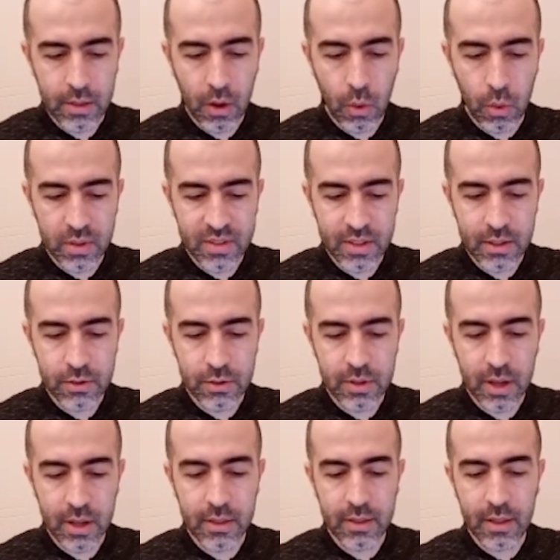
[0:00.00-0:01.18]
the consensus
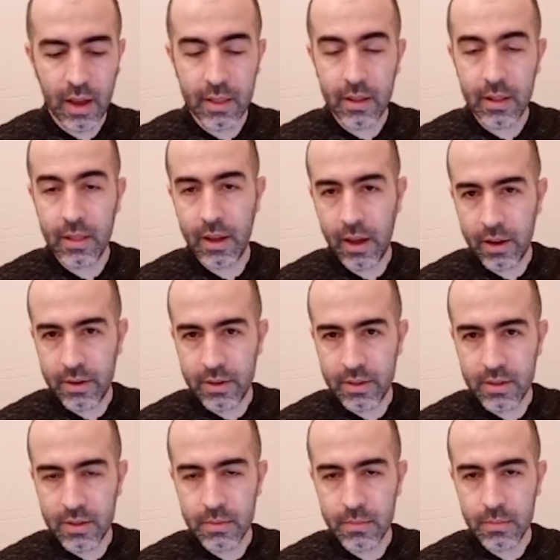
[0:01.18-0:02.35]
and data
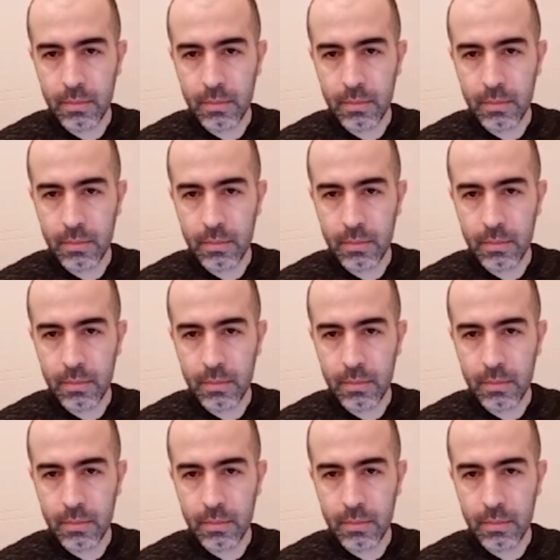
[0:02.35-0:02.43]
layers